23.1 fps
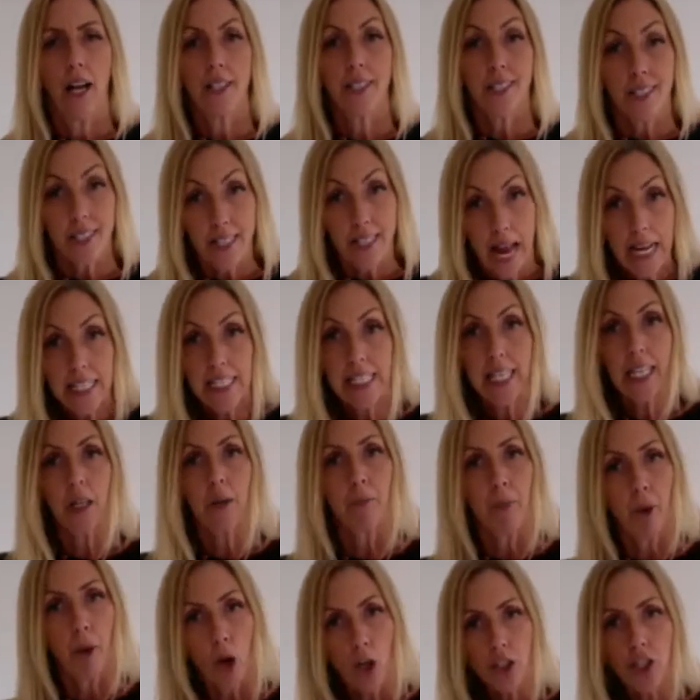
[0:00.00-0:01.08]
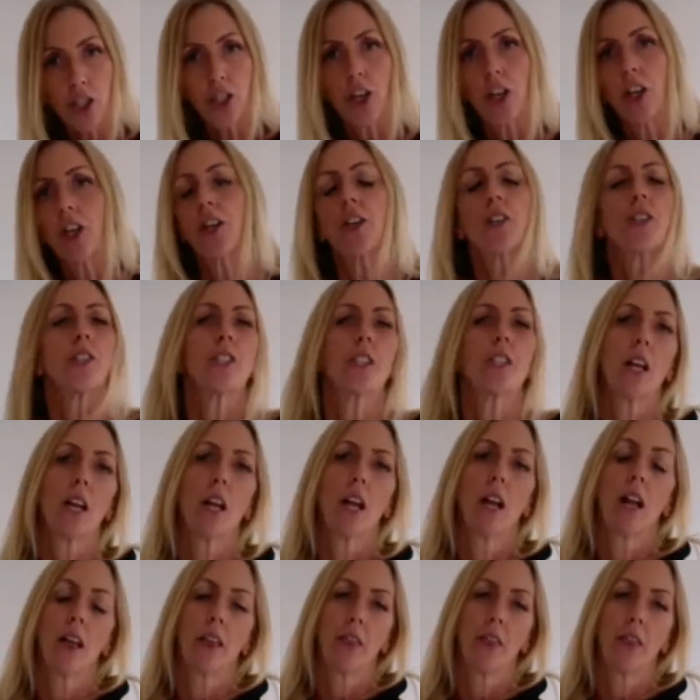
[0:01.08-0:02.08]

static postures